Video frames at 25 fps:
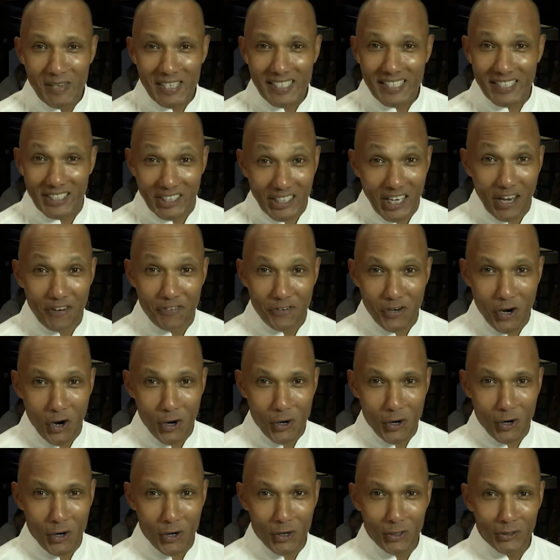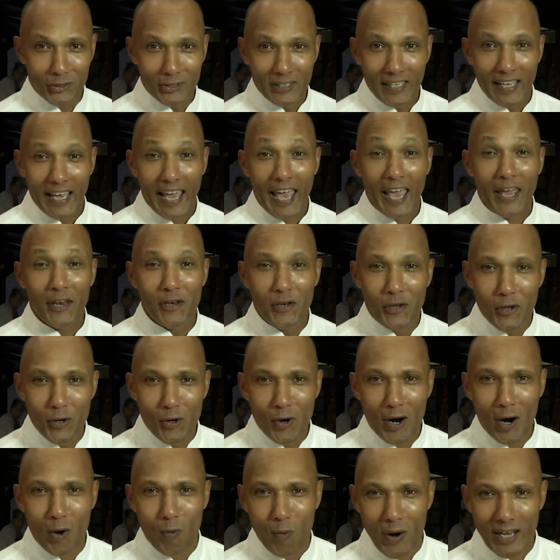is Chef Coco, and you
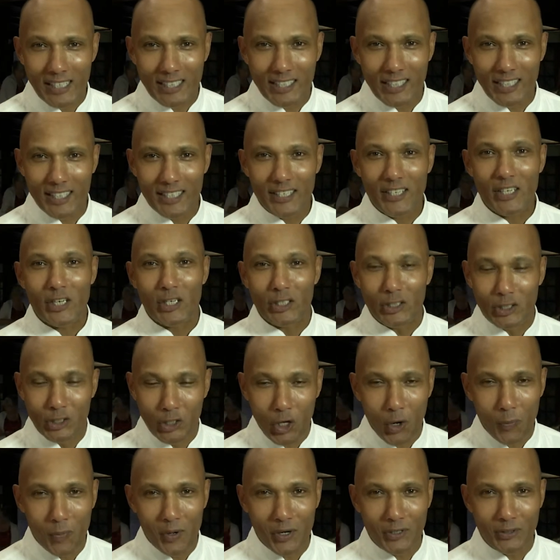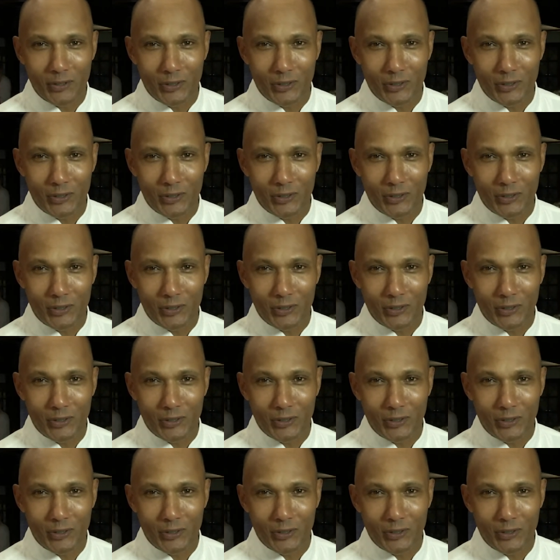are watching Joburg